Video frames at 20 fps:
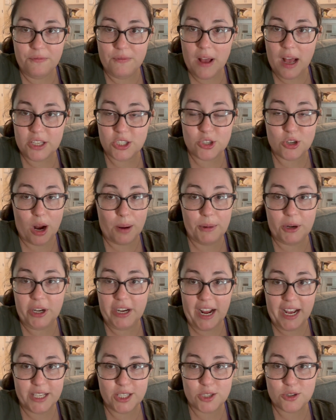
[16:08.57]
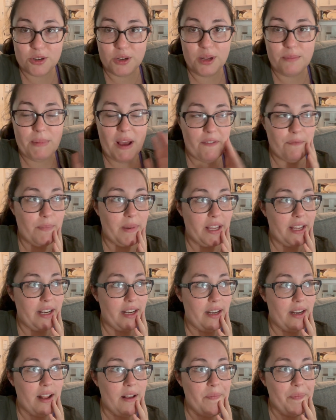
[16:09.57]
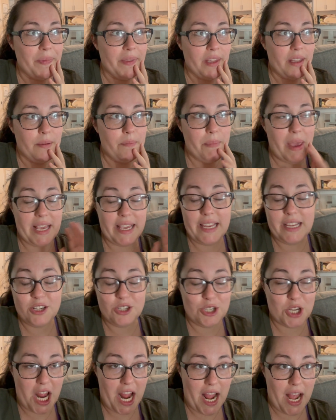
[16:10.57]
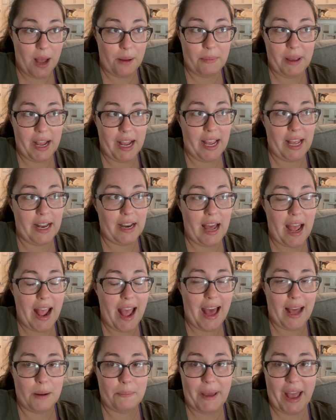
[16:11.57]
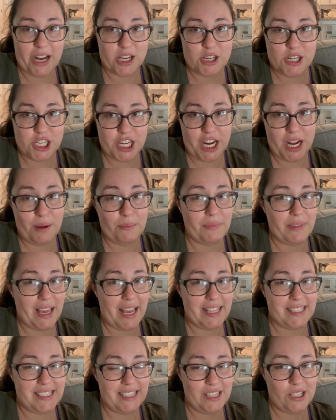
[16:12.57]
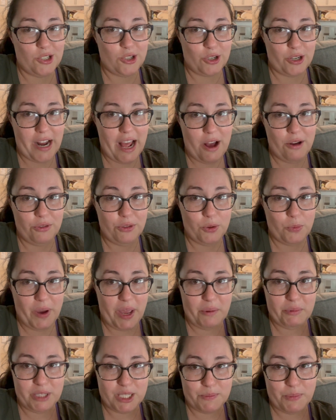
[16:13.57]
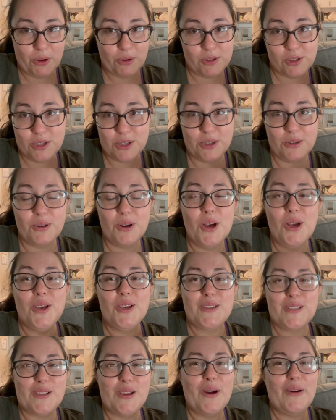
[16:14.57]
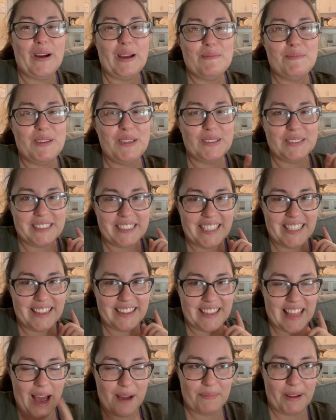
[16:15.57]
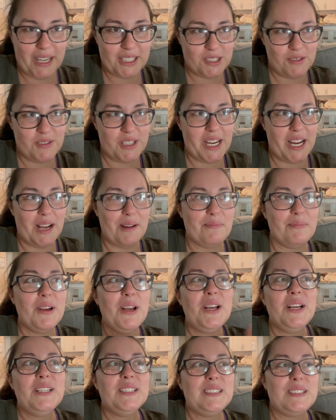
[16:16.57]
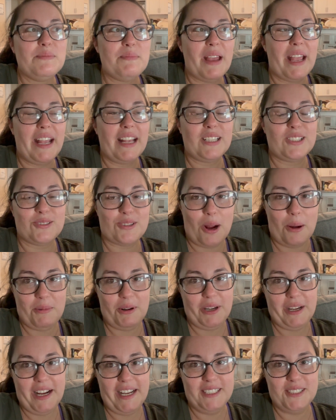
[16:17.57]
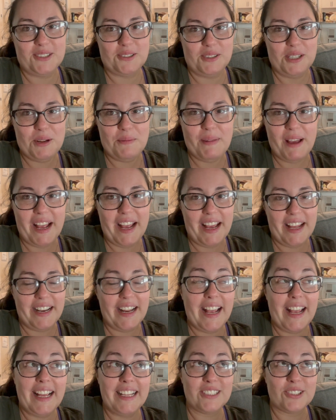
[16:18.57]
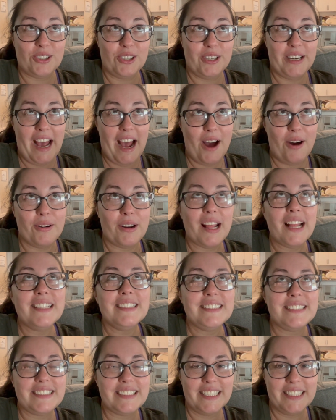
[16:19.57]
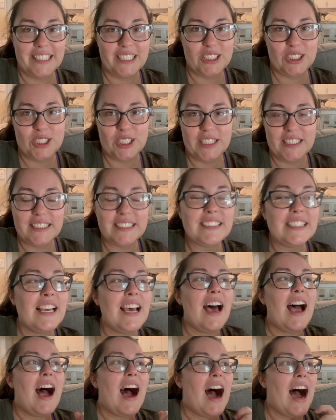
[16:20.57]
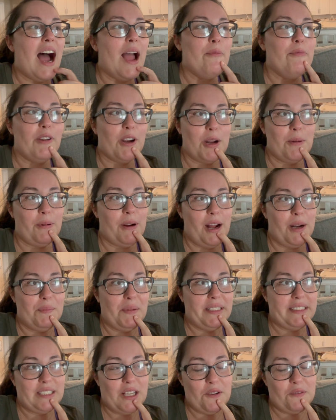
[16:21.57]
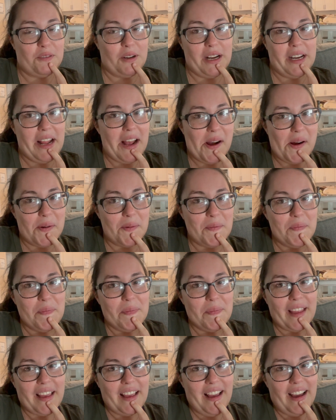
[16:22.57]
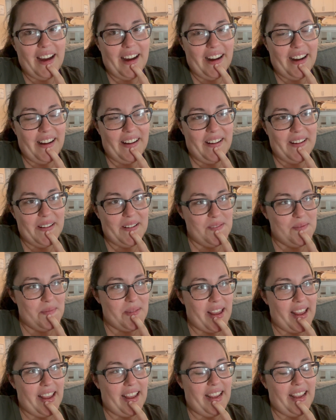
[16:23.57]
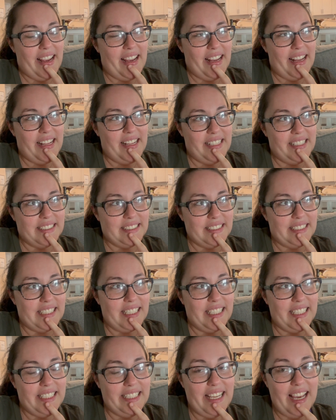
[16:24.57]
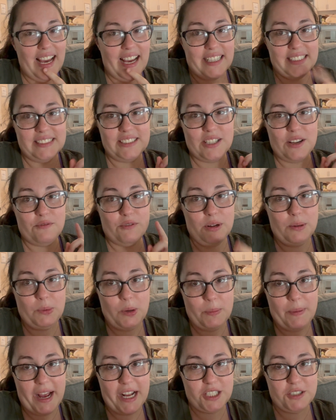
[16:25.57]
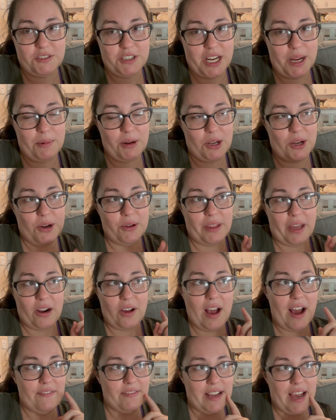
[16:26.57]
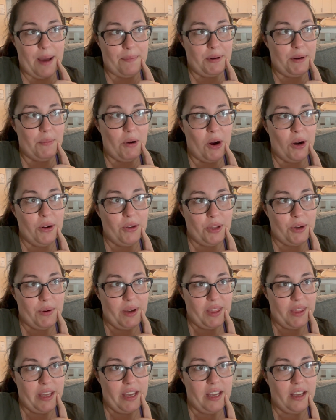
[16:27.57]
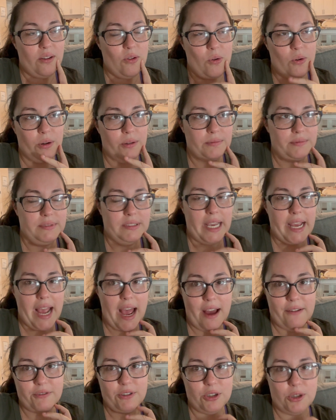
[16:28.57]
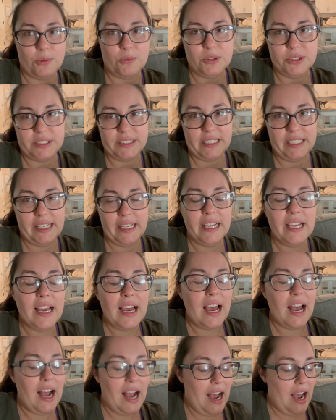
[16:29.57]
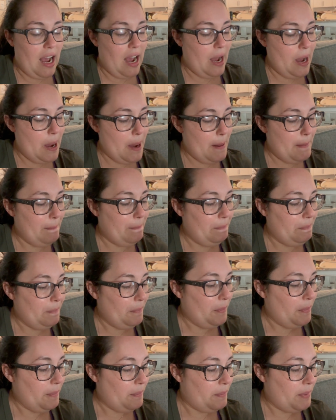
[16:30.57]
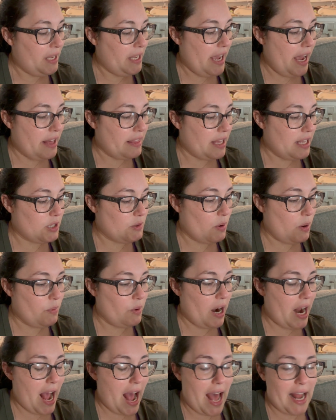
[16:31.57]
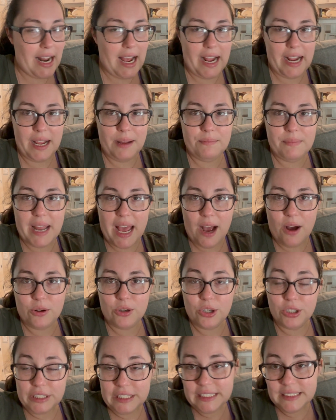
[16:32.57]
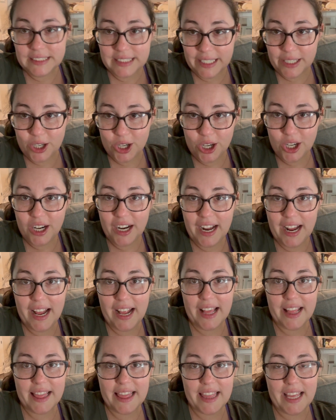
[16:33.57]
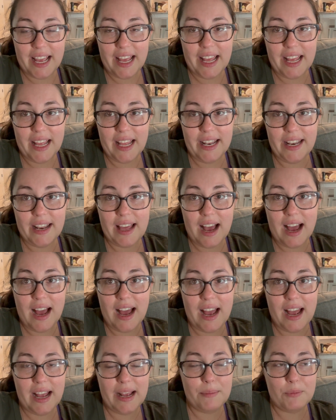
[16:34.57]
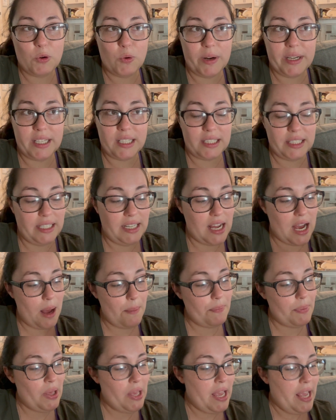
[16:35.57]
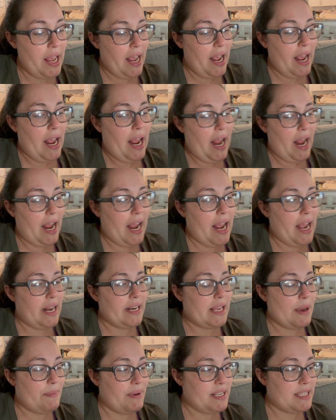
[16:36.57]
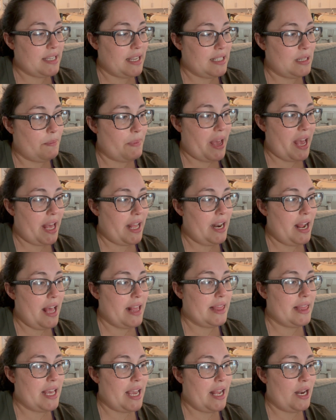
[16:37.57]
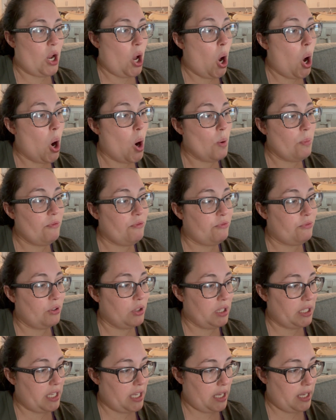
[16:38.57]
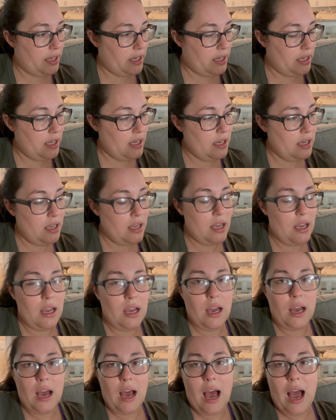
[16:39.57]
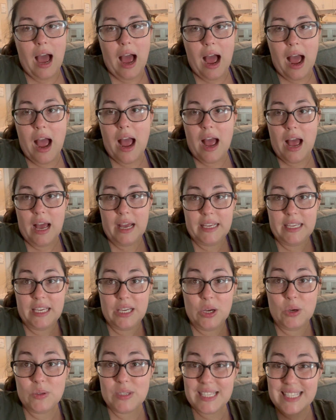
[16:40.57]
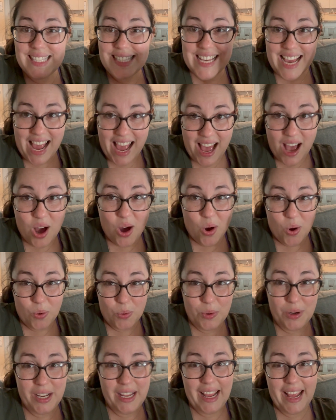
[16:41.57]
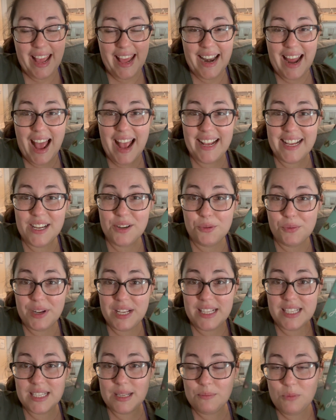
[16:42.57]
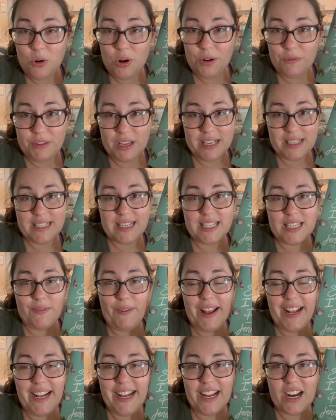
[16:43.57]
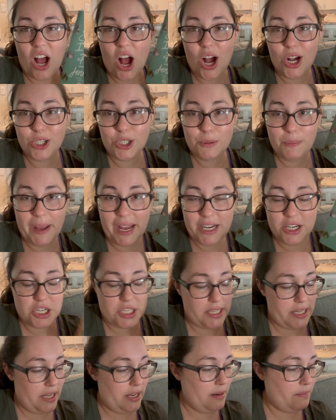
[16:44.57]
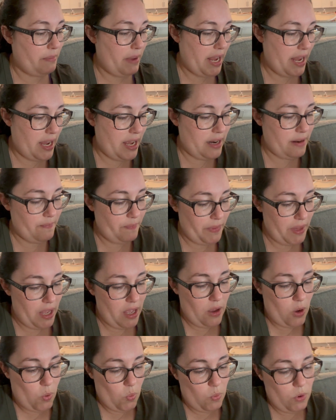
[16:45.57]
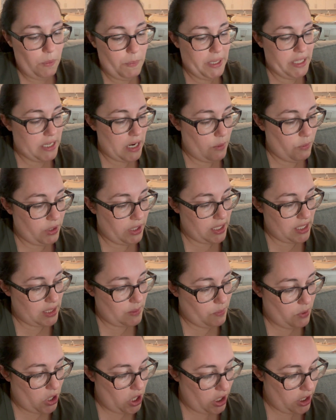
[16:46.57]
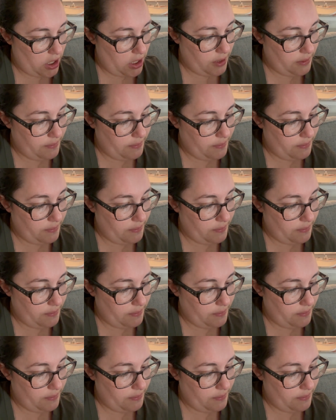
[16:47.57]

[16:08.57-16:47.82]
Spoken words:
strawberry ice cream. I've been making jam, and I had a batch of jam that didn't turn out the way it was supposed to. So I'm using that batch of jam to make strawberry ice cream, and it turned out delicious. I'm very proud of myself right now. And yeah, I still have one more batch of jam to go. That'll have to happen tomorrow, though, I think, or day after. We'll see. But yeah, that's where we're at. I am now cooking dinner, and then I'm going to clean up and get my son to bed, and then hopefully he goes down and I can read some more of this, because if I could get 100 pages in, man, we'll be done with this book